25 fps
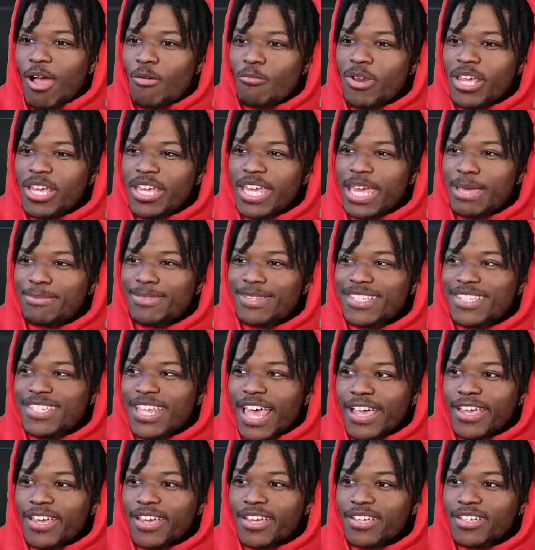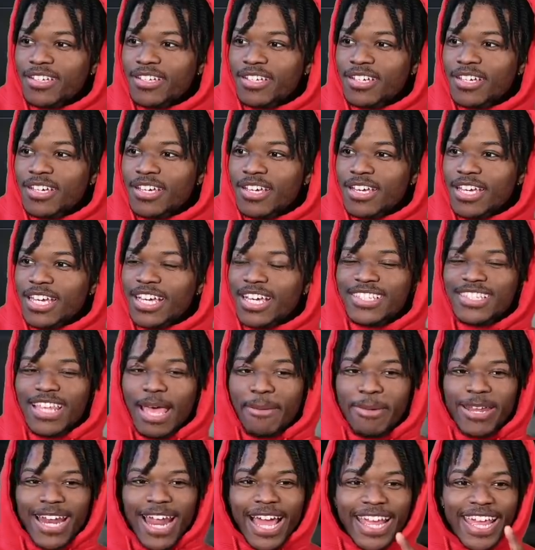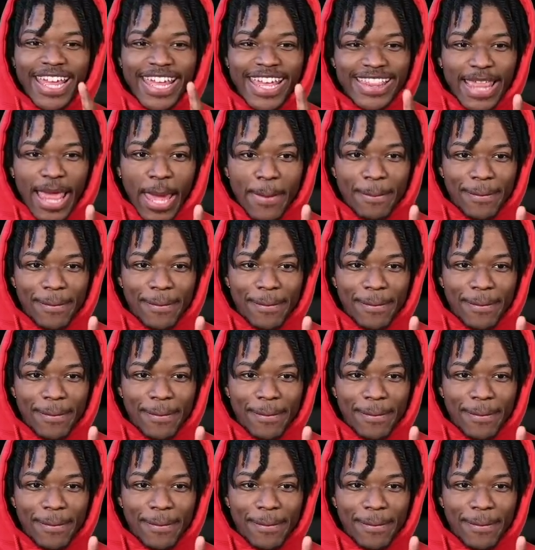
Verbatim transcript: going to keep the second. Because that means I could get that